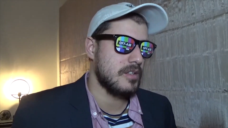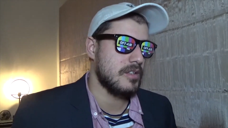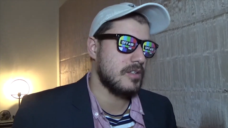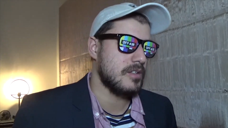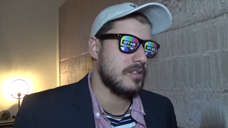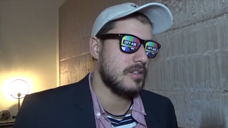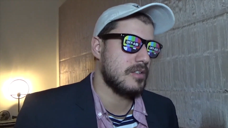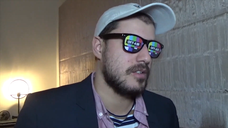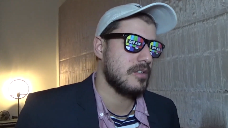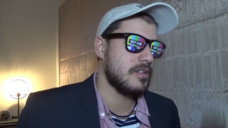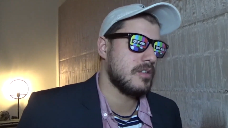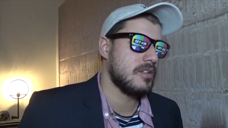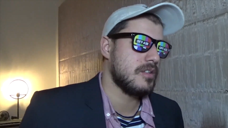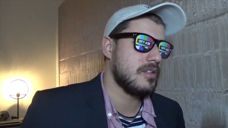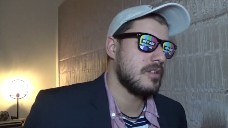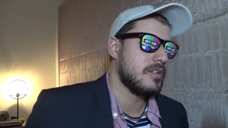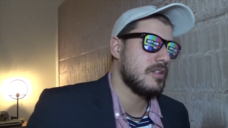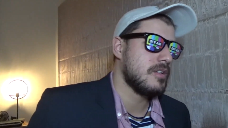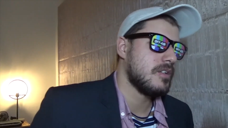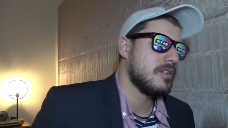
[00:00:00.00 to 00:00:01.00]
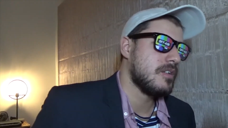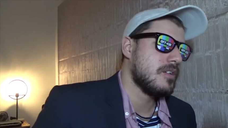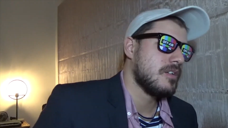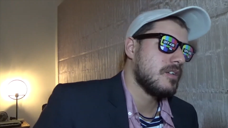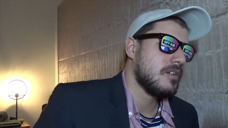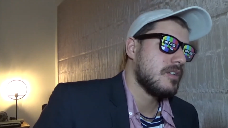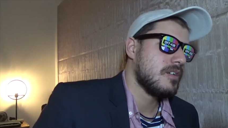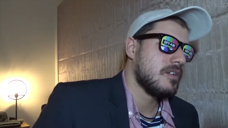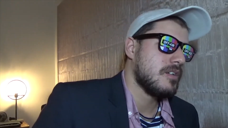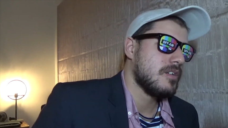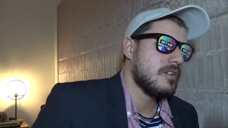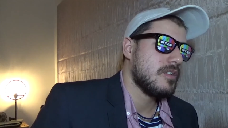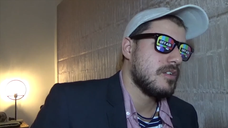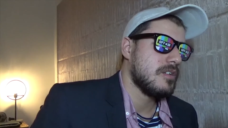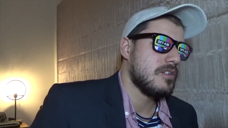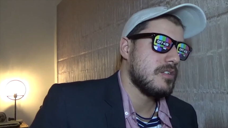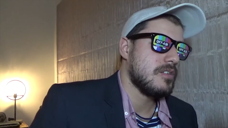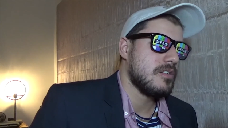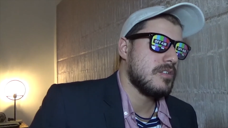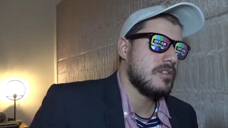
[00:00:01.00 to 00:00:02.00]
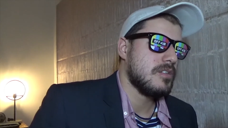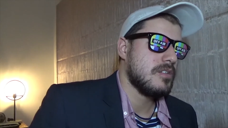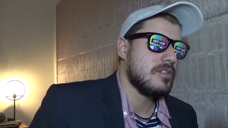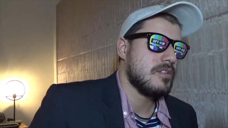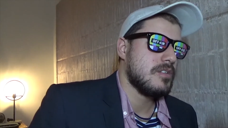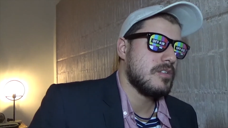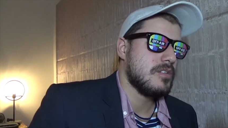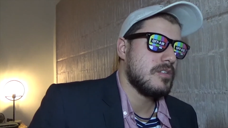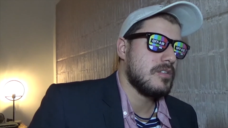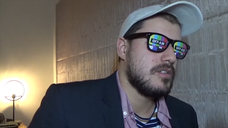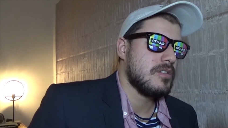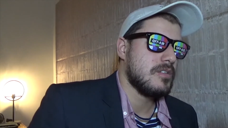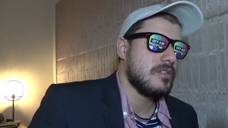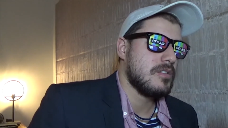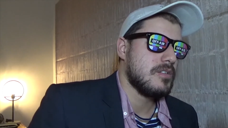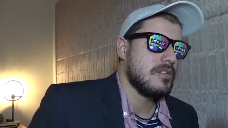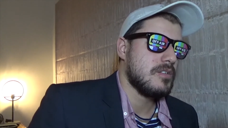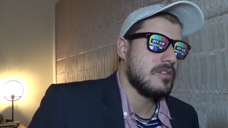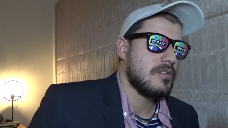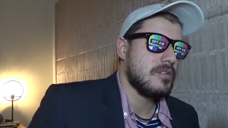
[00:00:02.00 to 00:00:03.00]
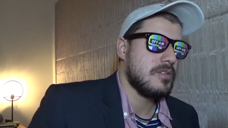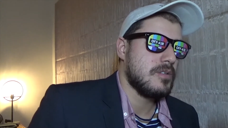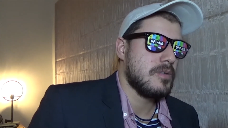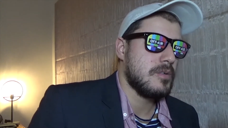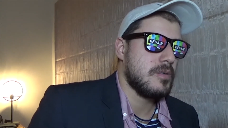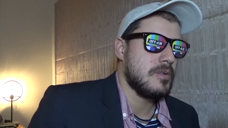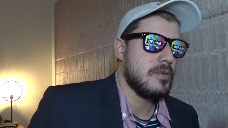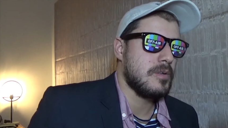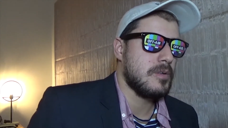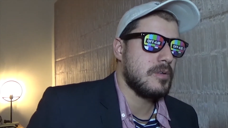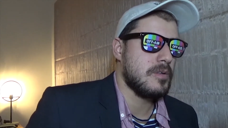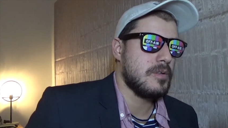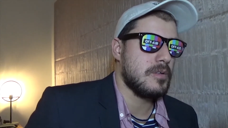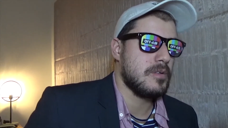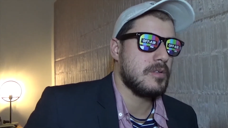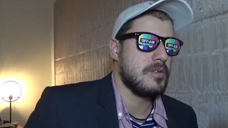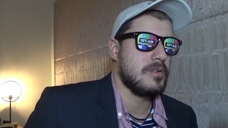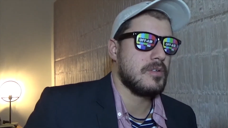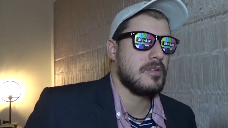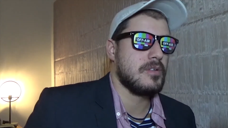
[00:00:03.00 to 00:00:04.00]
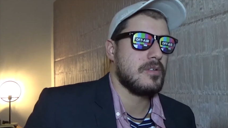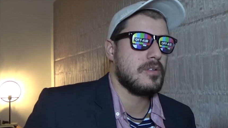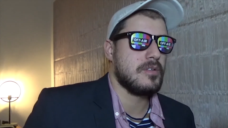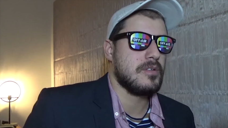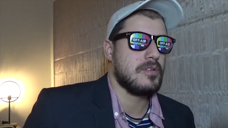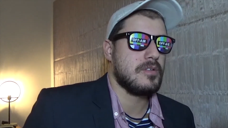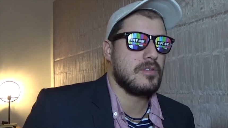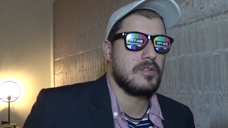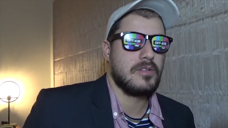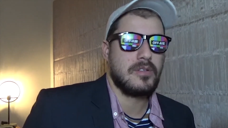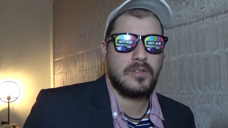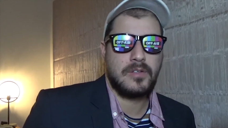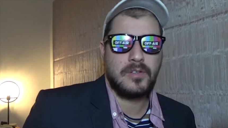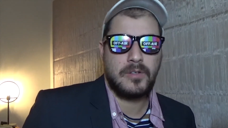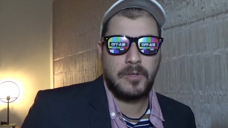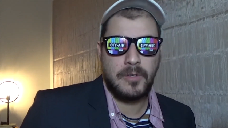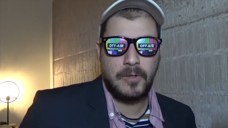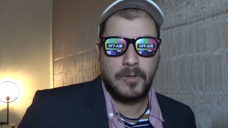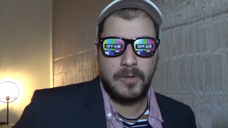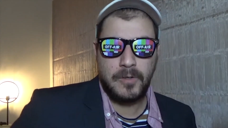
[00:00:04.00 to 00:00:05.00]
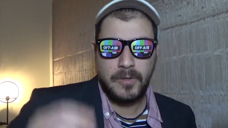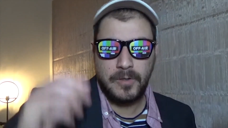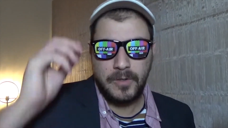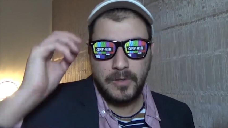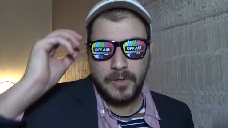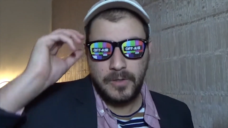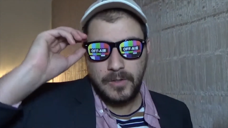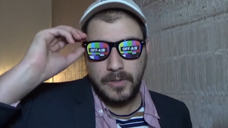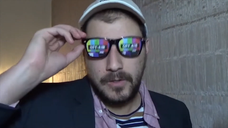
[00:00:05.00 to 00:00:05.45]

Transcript: Nothing is said.